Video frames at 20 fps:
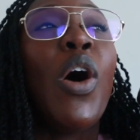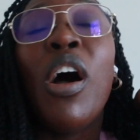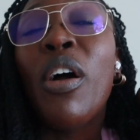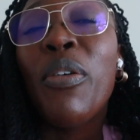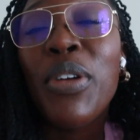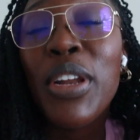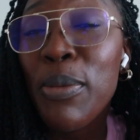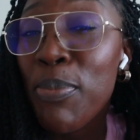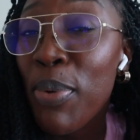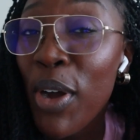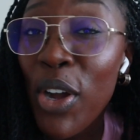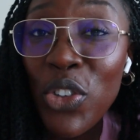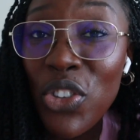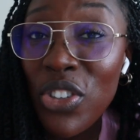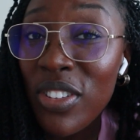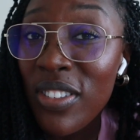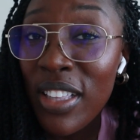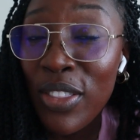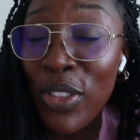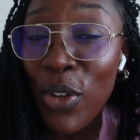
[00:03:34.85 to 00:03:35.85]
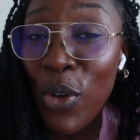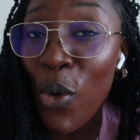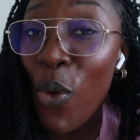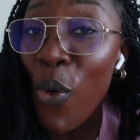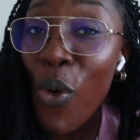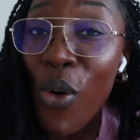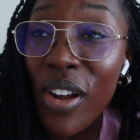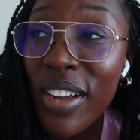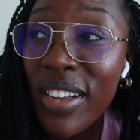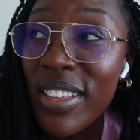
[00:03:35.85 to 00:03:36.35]
already purchasing the
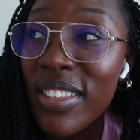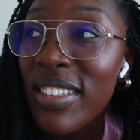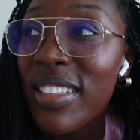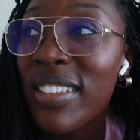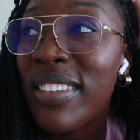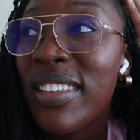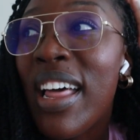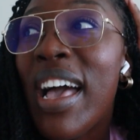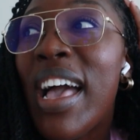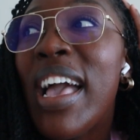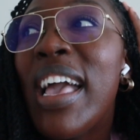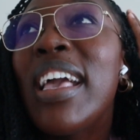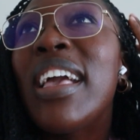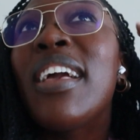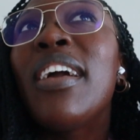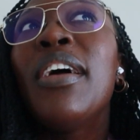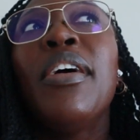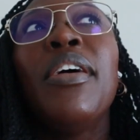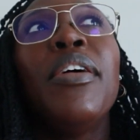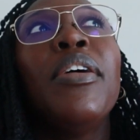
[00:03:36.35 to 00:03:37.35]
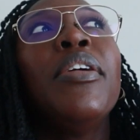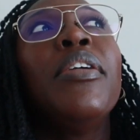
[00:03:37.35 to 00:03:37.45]
course, is like,